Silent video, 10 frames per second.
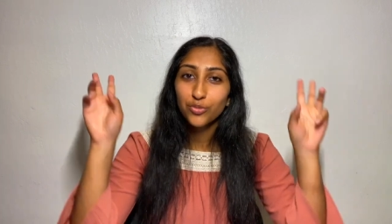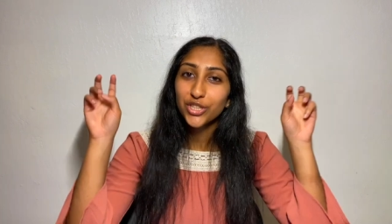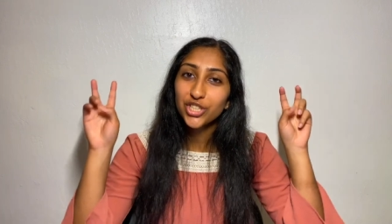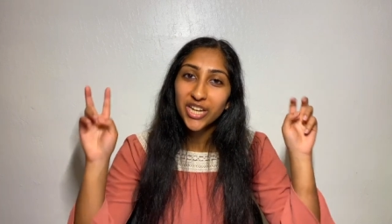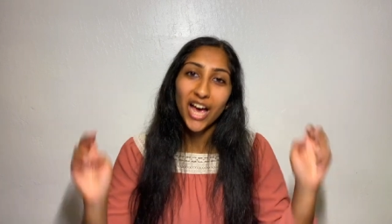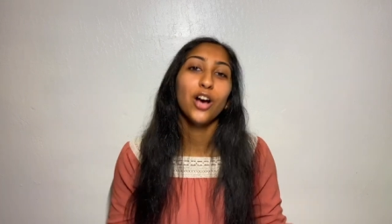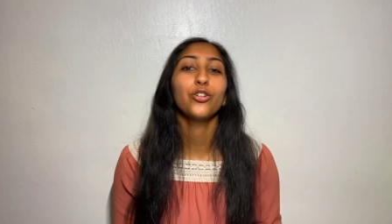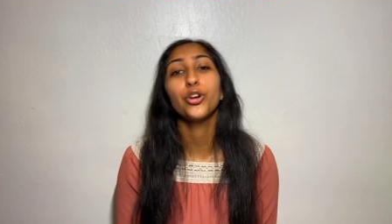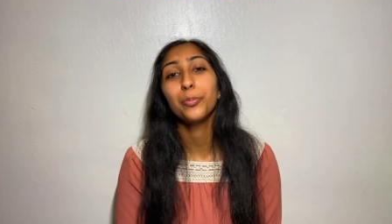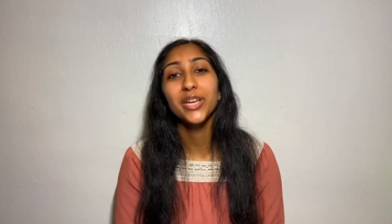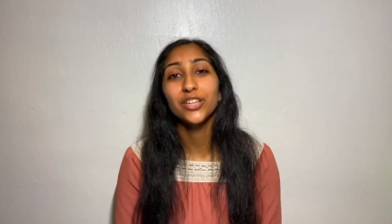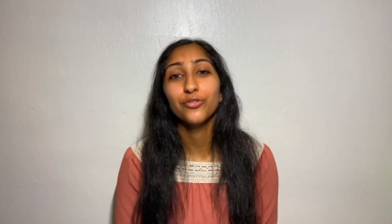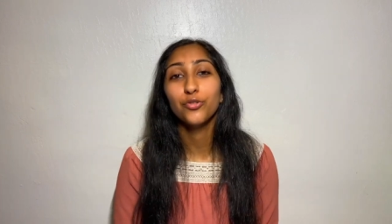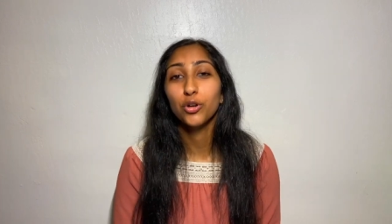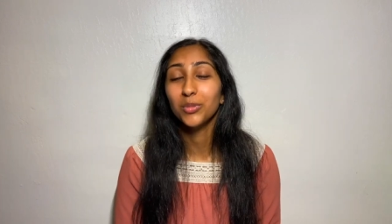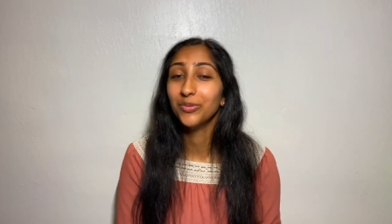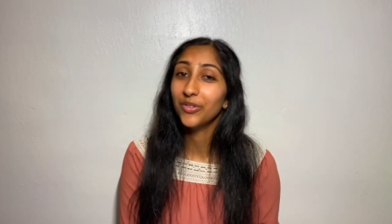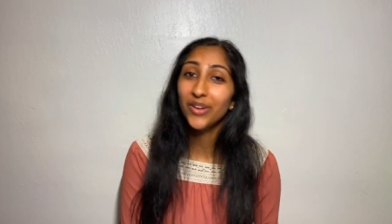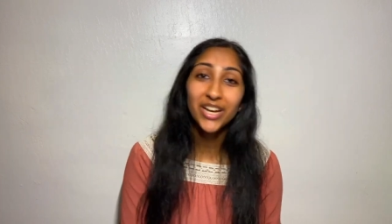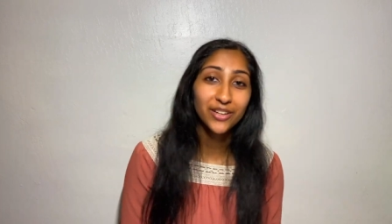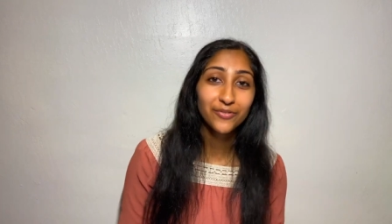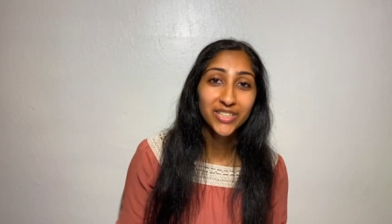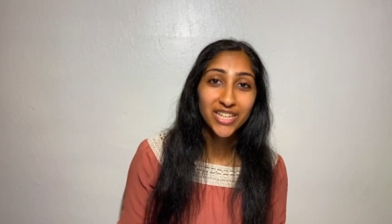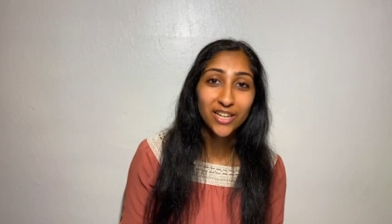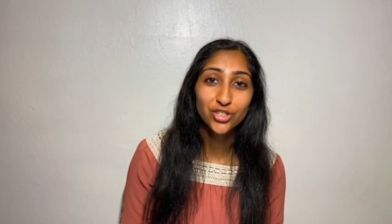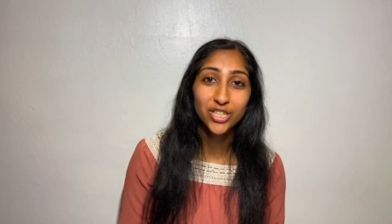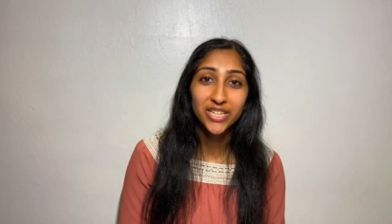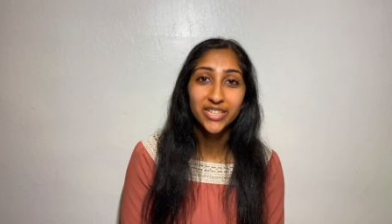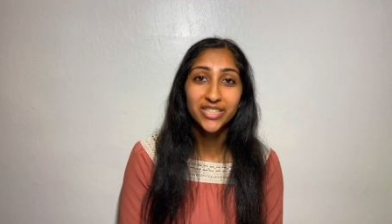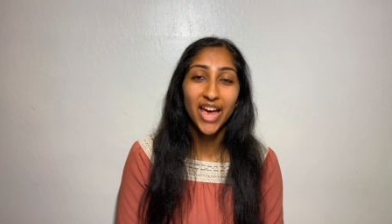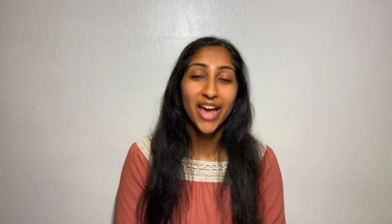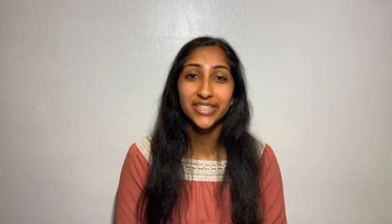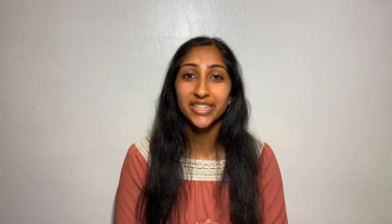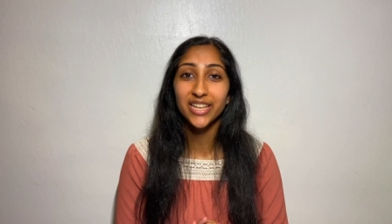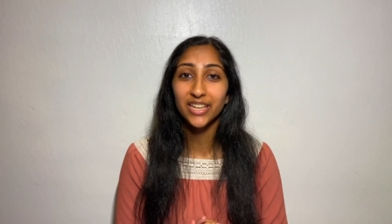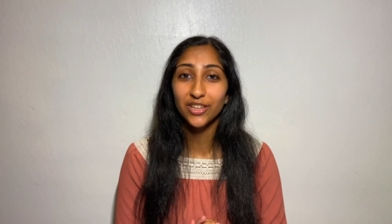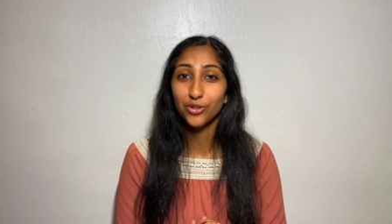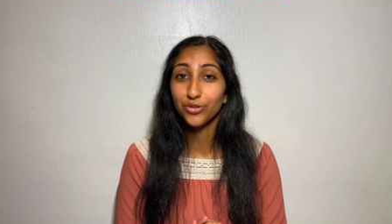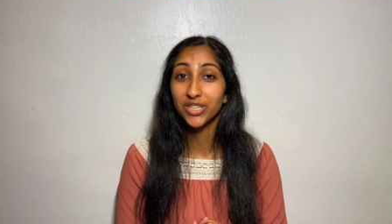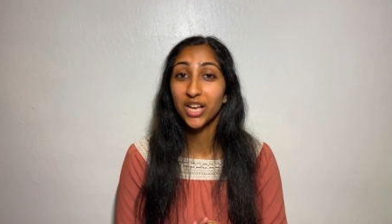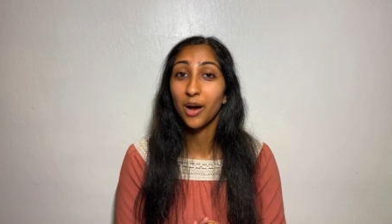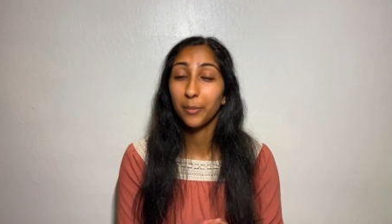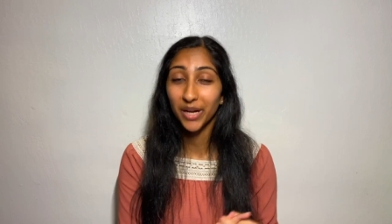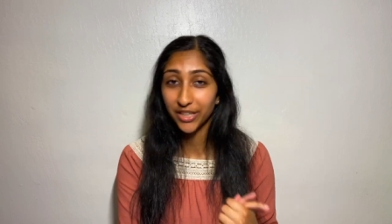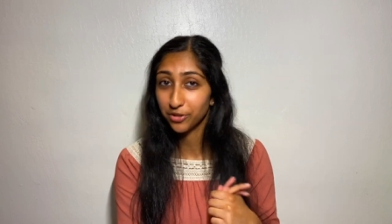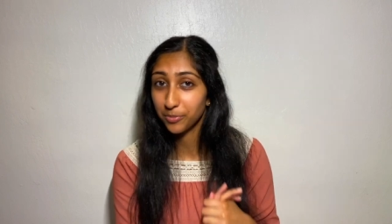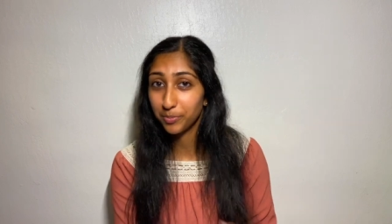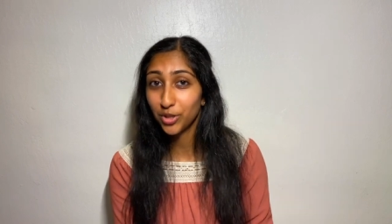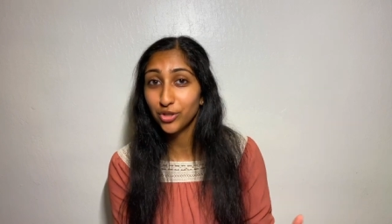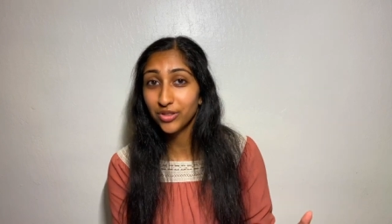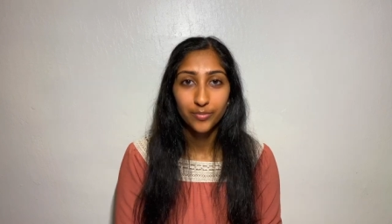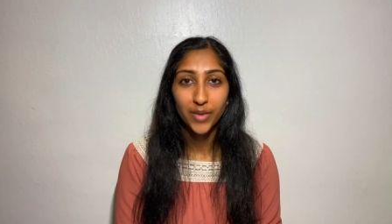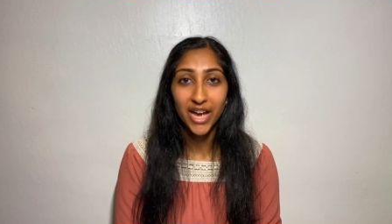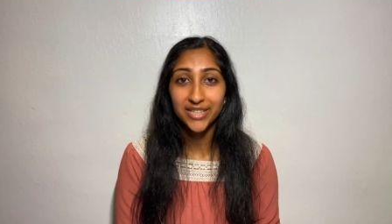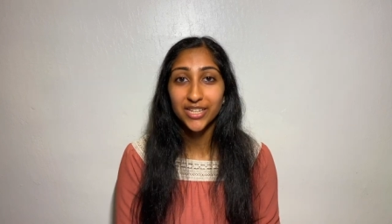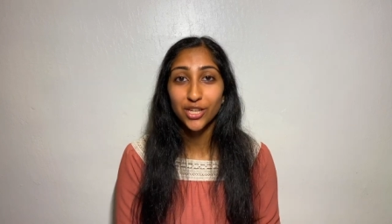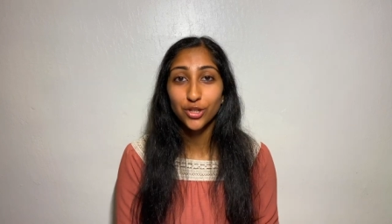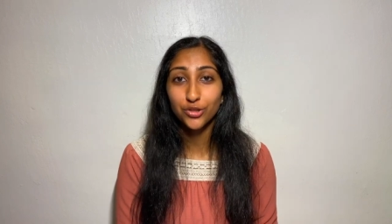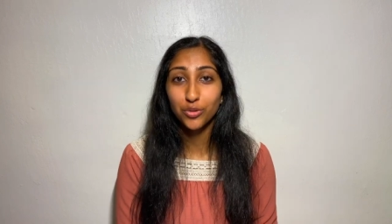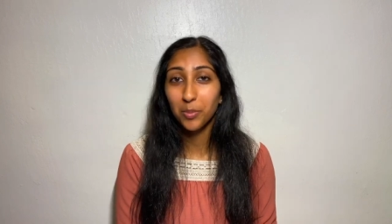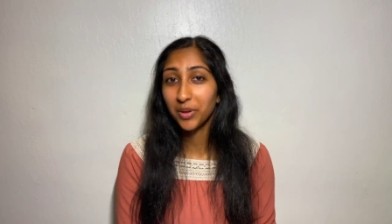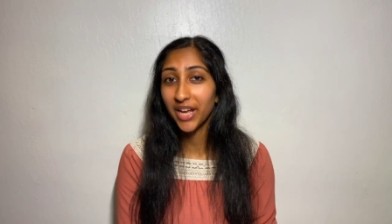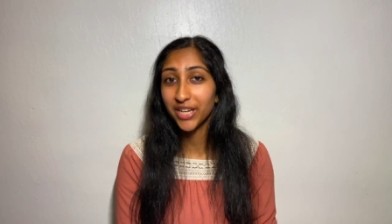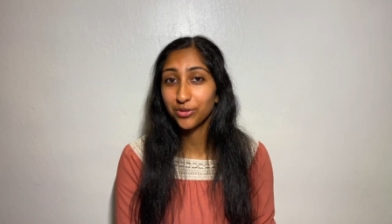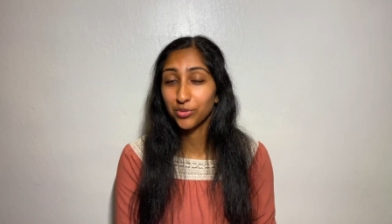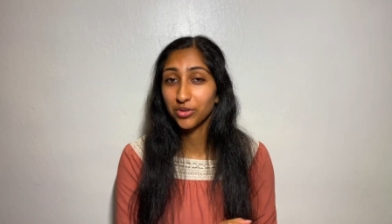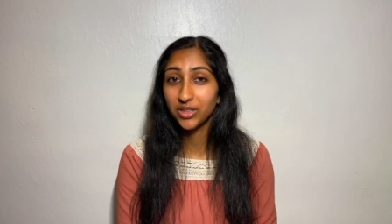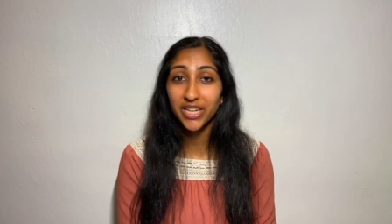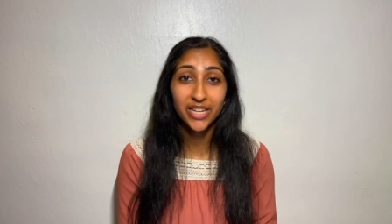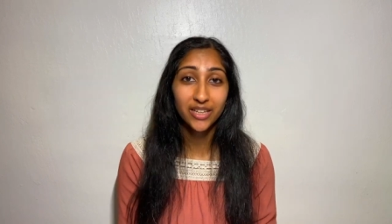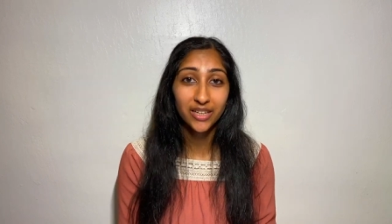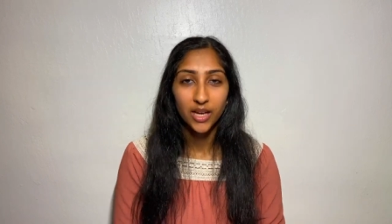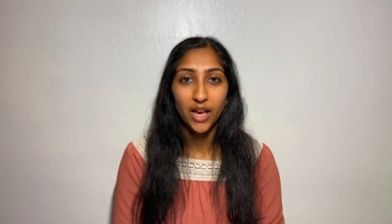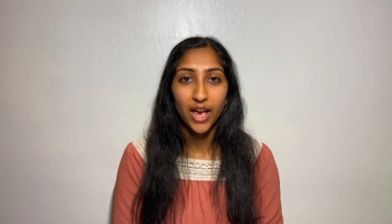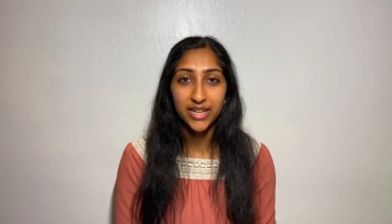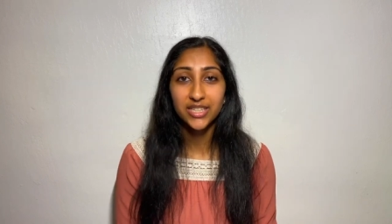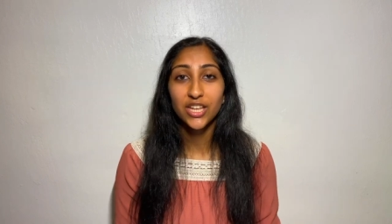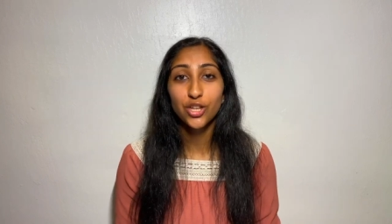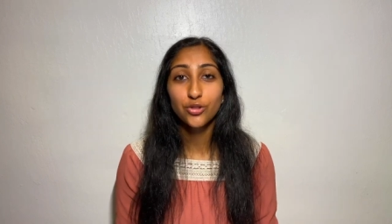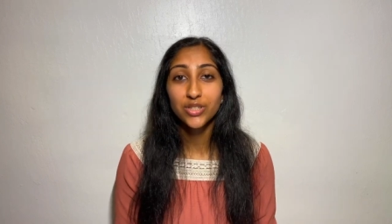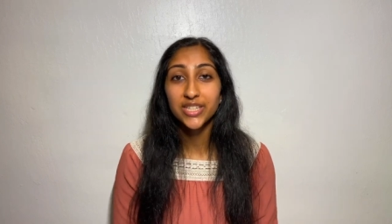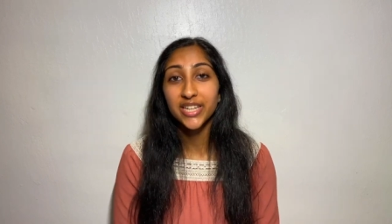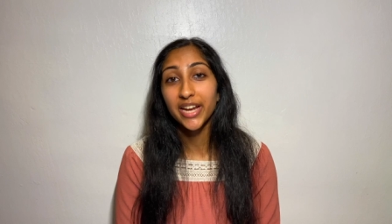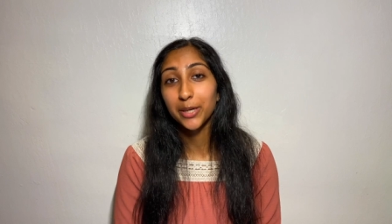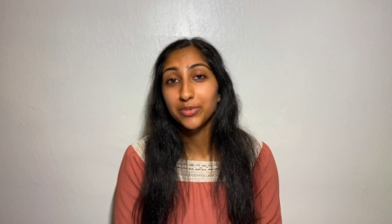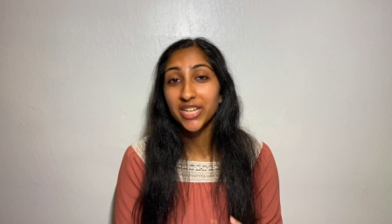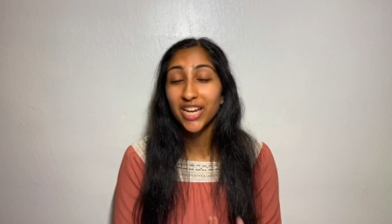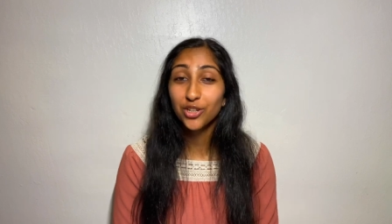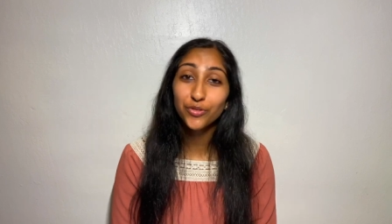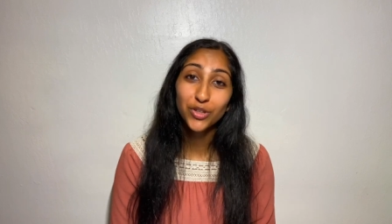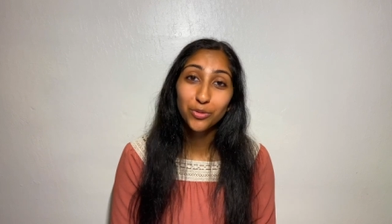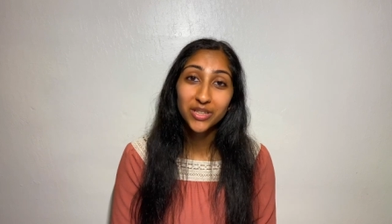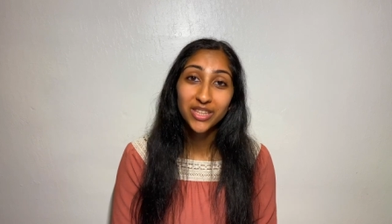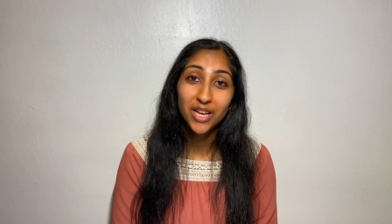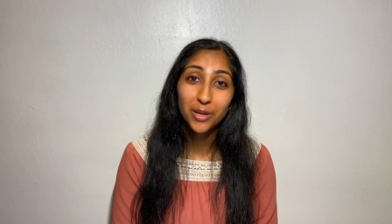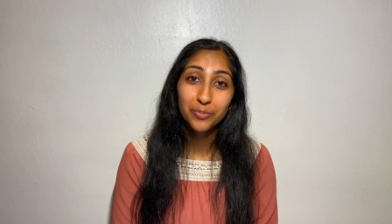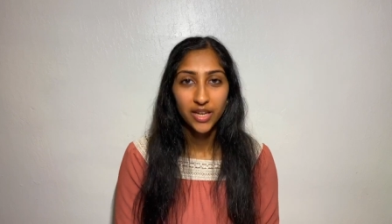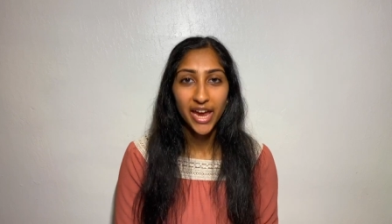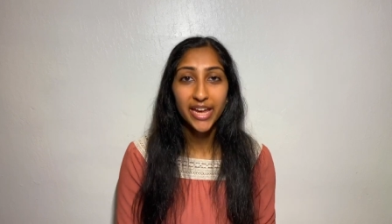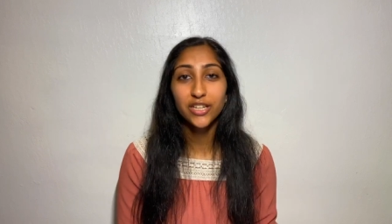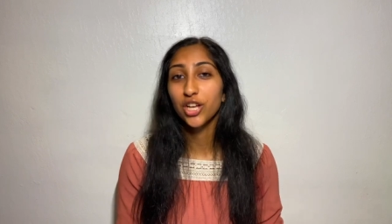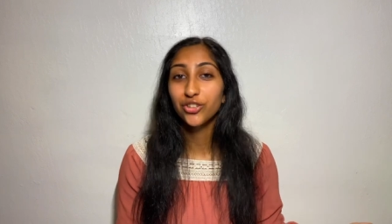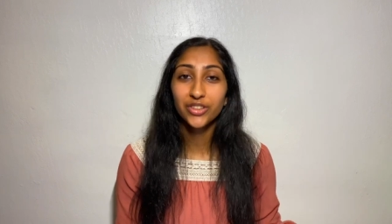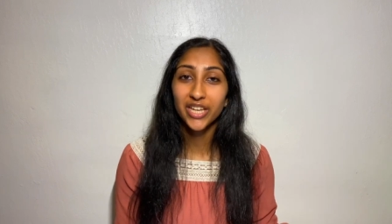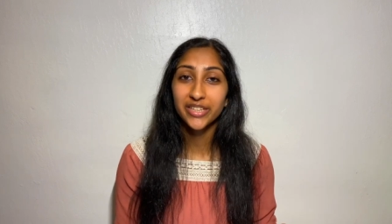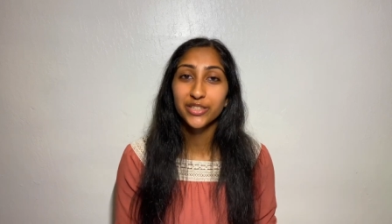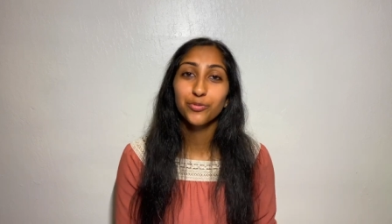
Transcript: reaching out could be in the form of event invitations, asking you to come by their booth, asking you to apply through a link, asking you to sign up to interview with them, and other things.